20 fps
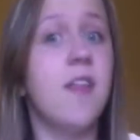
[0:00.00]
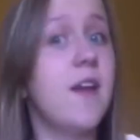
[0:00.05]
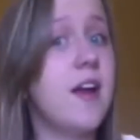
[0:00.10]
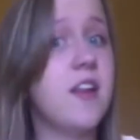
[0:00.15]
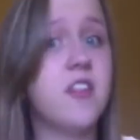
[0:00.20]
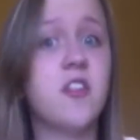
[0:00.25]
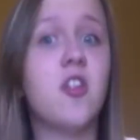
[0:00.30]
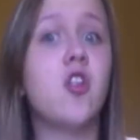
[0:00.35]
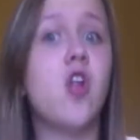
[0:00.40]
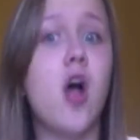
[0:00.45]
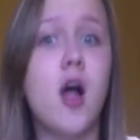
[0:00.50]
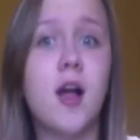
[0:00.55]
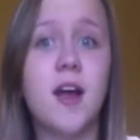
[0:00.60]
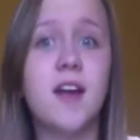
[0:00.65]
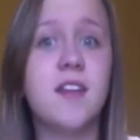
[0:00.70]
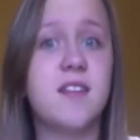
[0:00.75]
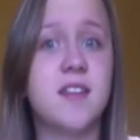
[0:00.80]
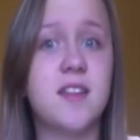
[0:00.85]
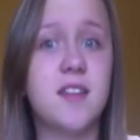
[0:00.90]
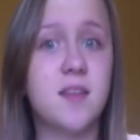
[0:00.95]
That's the
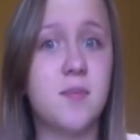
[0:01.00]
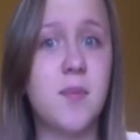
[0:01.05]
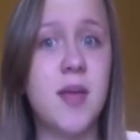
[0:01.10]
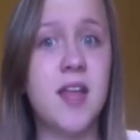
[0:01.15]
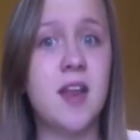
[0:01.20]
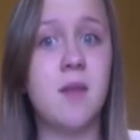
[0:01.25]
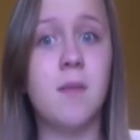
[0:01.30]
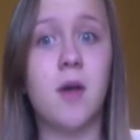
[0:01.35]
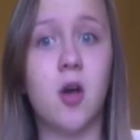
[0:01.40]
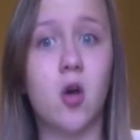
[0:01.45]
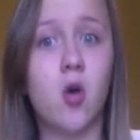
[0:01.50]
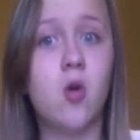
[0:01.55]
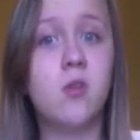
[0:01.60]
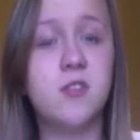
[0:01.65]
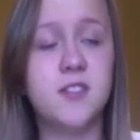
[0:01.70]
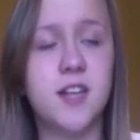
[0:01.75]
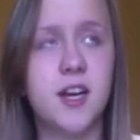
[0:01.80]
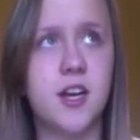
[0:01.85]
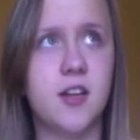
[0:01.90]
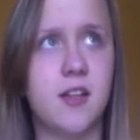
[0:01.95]
longest it's been in my whole
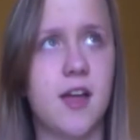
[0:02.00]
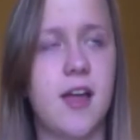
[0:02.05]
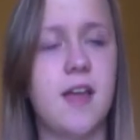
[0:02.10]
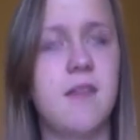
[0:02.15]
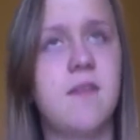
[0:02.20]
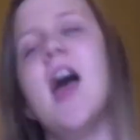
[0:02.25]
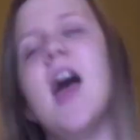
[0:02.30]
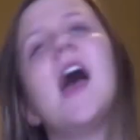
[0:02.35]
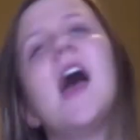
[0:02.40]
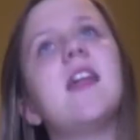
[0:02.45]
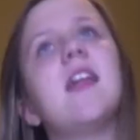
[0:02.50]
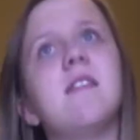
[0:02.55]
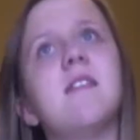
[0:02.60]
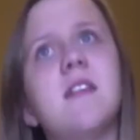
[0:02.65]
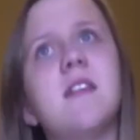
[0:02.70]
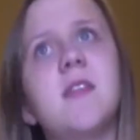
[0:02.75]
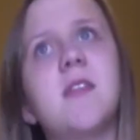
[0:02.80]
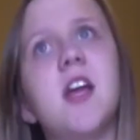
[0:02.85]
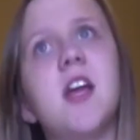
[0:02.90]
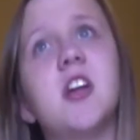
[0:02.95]
entire life. I
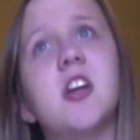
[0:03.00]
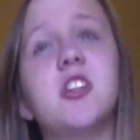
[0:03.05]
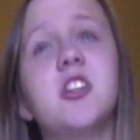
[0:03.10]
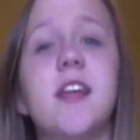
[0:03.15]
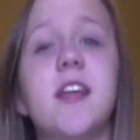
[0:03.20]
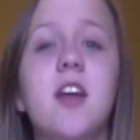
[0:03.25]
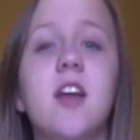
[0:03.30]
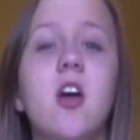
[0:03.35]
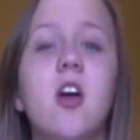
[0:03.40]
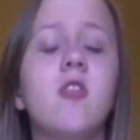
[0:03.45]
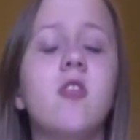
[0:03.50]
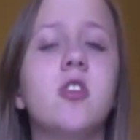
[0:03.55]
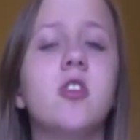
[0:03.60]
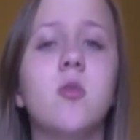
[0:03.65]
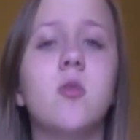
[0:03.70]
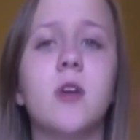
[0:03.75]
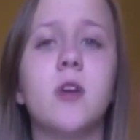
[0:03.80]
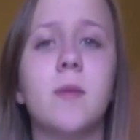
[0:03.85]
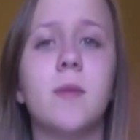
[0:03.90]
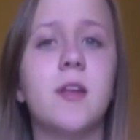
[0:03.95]
sit there, she's like, oh,
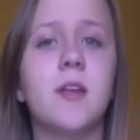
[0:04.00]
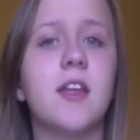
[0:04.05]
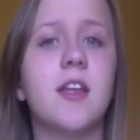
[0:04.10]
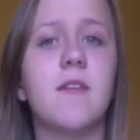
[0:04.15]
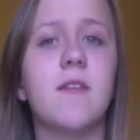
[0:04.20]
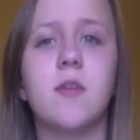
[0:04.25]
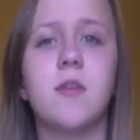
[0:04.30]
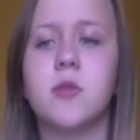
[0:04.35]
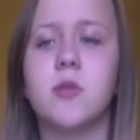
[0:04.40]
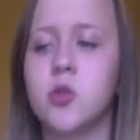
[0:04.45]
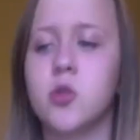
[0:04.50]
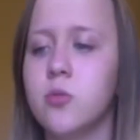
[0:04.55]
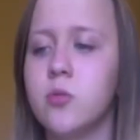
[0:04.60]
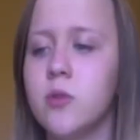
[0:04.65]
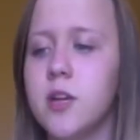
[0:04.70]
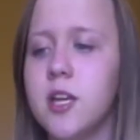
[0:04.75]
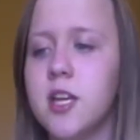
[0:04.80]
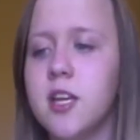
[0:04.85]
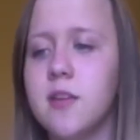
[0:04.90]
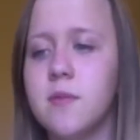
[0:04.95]
don't worry, I'm gonna give you a
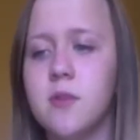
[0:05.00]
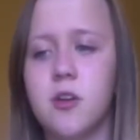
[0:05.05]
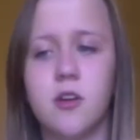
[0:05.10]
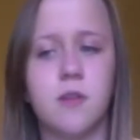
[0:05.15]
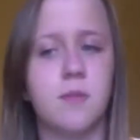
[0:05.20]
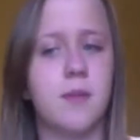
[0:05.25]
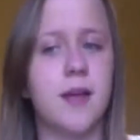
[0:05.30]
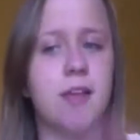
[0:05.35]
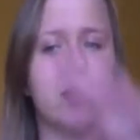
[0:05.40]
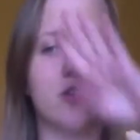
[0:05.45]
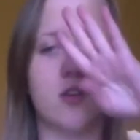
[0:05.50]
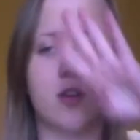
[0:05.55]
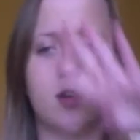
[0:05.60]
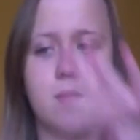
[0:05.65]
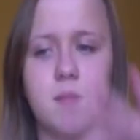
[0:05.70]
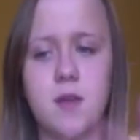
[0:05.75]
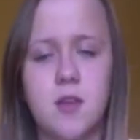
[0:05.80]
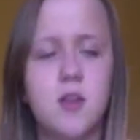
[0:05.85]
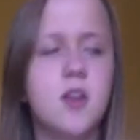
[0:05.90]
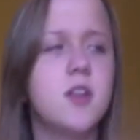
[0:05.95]
trim. Your bangs are gonna
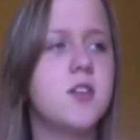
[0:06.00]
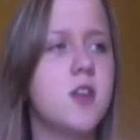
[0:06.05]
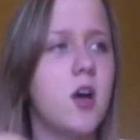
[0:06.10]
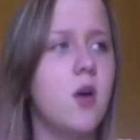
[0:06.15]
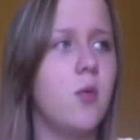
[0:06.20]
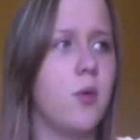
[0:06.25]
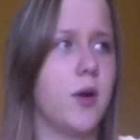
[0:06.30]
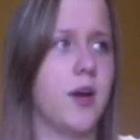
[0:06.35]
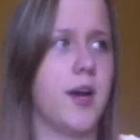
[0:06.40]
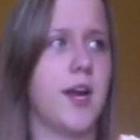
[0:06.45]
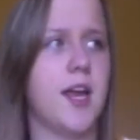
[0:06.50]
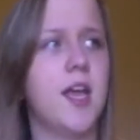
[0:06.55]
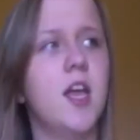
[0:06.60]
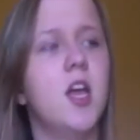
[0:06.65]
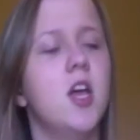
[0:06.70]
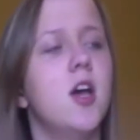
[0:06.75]
be good, don't worry.